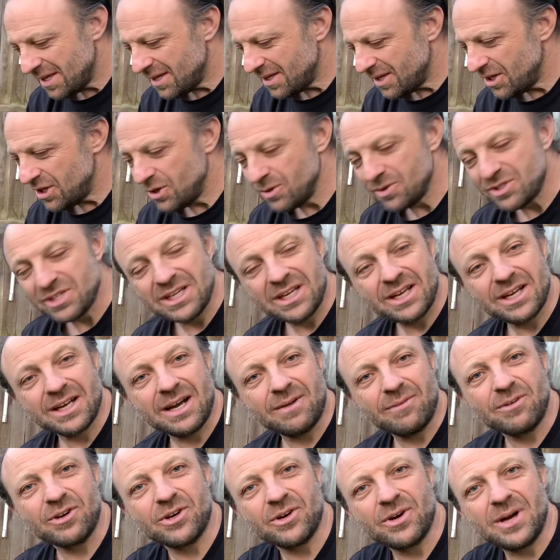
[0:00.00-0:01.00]
using a
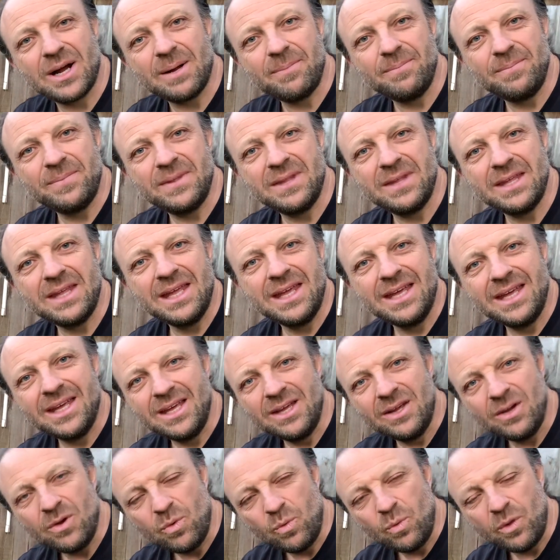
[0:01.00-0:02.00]
cover crop
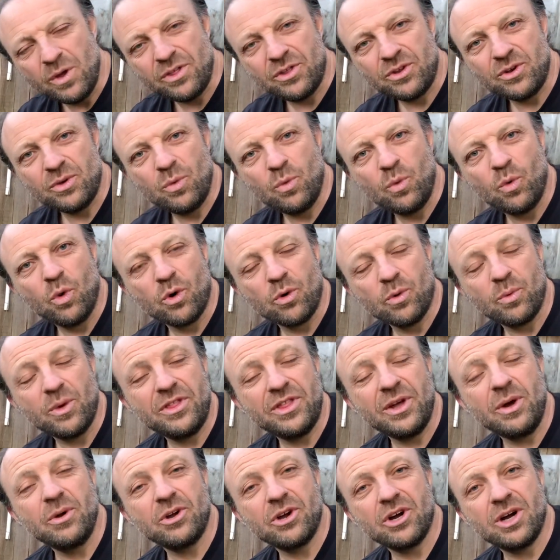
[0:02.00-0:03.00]
with or
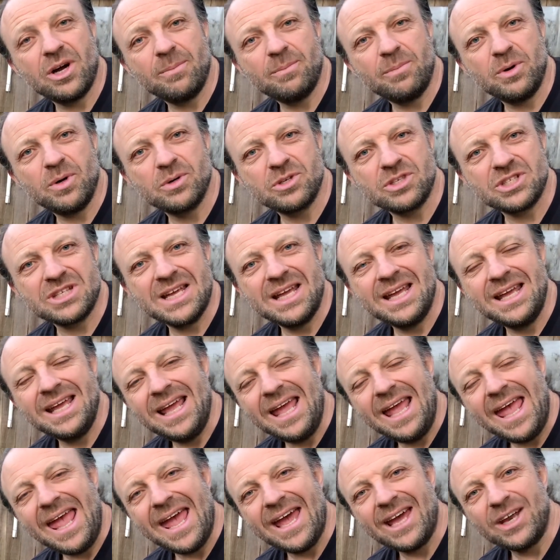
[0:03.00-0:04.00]
without compost
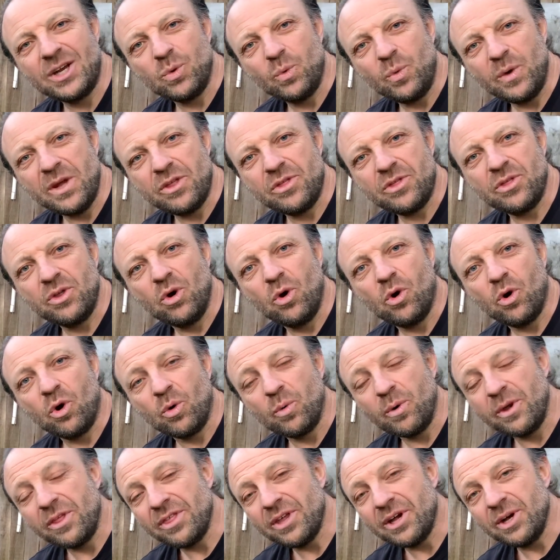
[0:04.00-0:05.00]
and with or
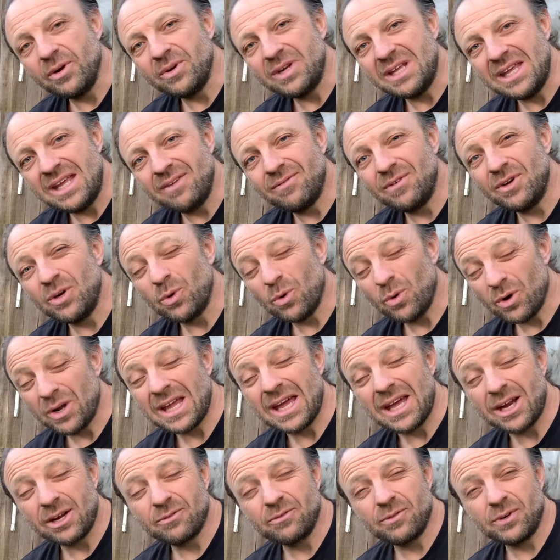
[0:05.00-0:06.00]
without even an
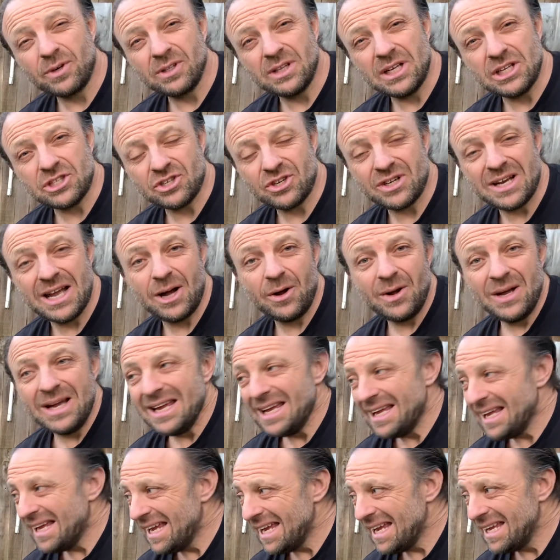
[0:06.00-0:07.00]
organic fertilizer. Now,
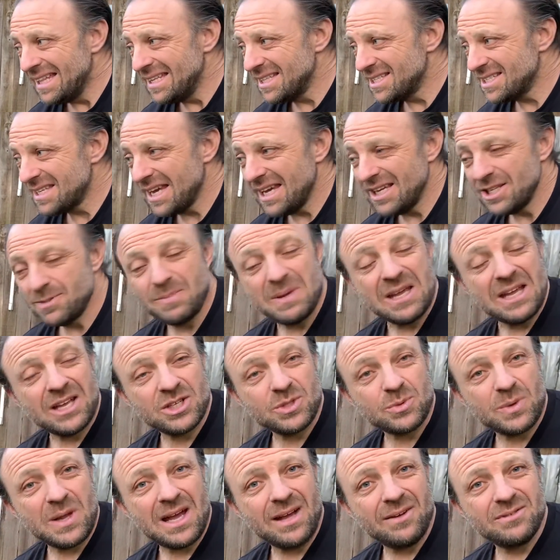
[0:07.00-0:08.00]
in this case,
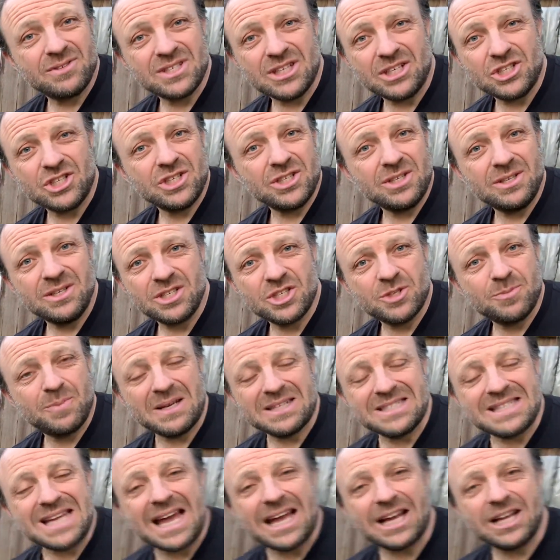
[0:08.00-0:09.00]
because we have such
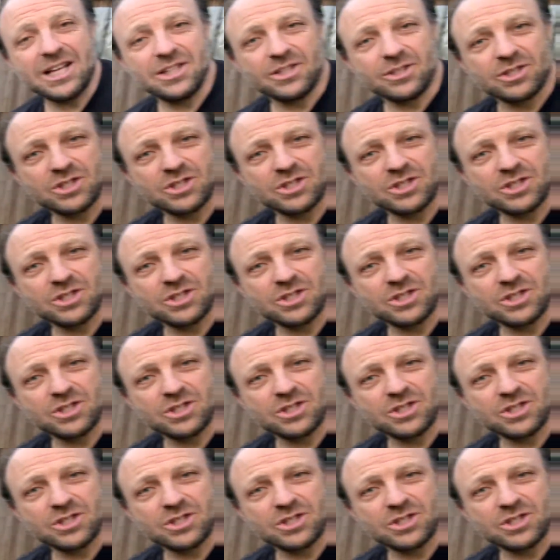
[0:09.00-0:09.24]
spectacular